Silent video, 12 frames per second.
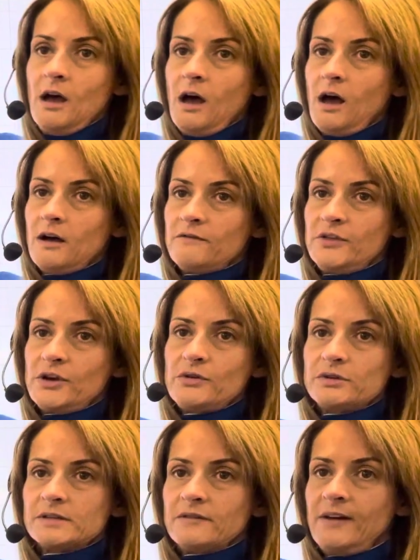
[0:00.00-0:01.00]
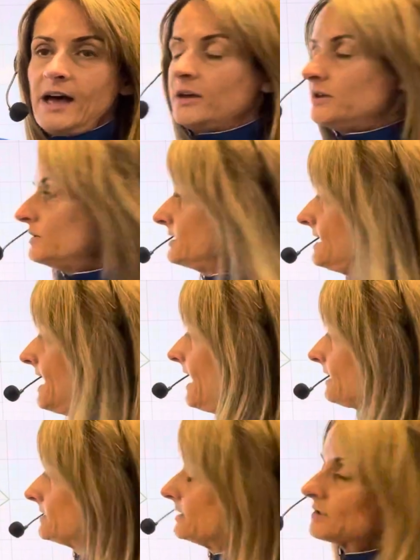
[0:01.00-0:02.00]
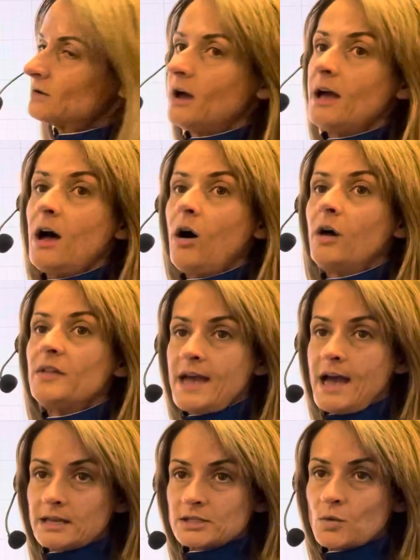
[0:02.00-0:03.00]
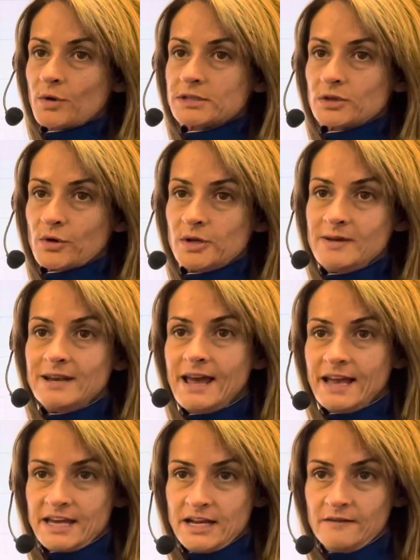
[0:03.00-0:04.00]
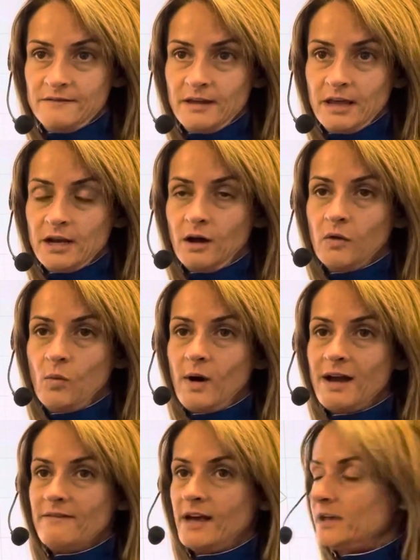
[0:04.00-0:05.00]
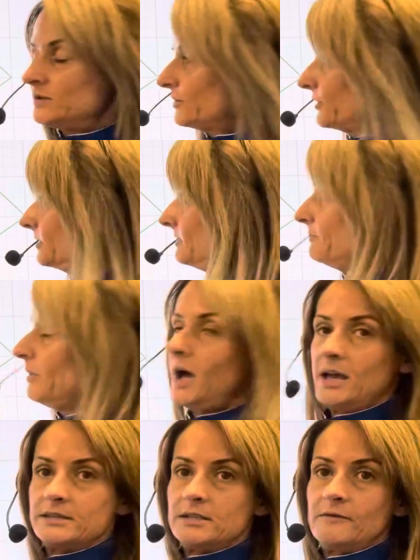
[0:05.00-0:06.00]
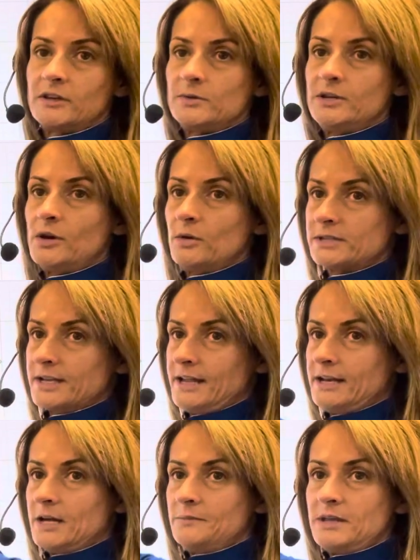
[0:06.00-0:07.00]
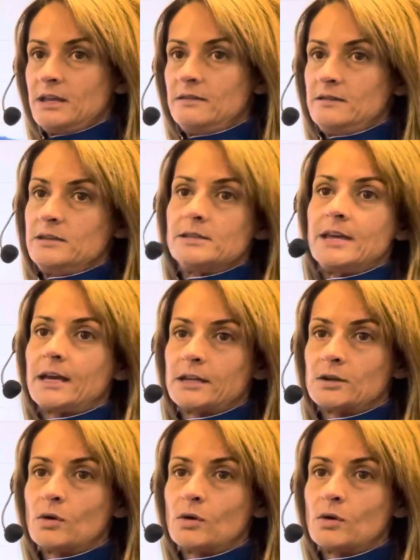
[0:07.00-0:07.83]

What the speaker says: of those values, the x is all the x coordinates are going to be negative and all the y values are going to be positive because we know it's going to end up in the second